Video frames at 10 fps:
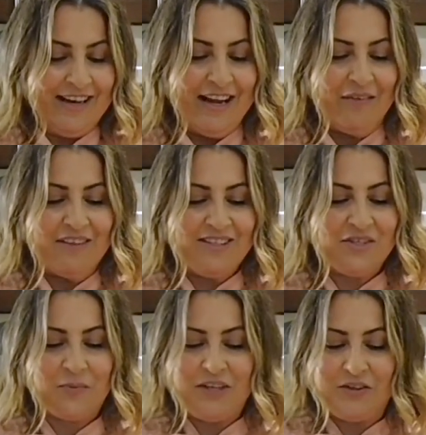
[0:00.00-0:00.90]
Now, this
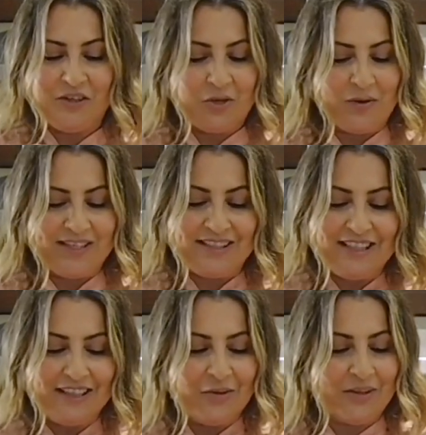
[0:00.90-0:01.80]
is where you can go as
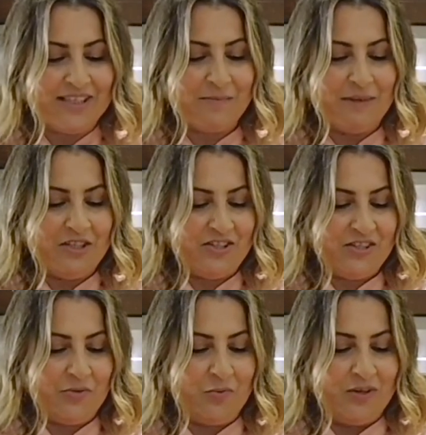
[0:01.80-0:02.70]
little or as much
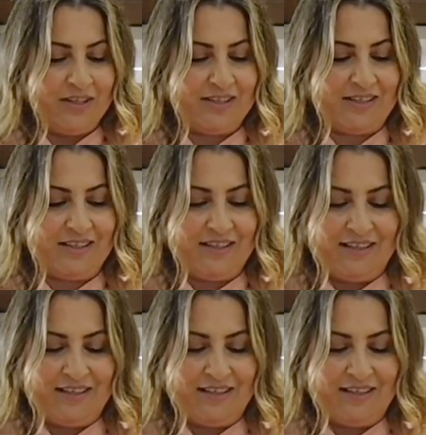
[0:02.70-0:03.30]
as you want.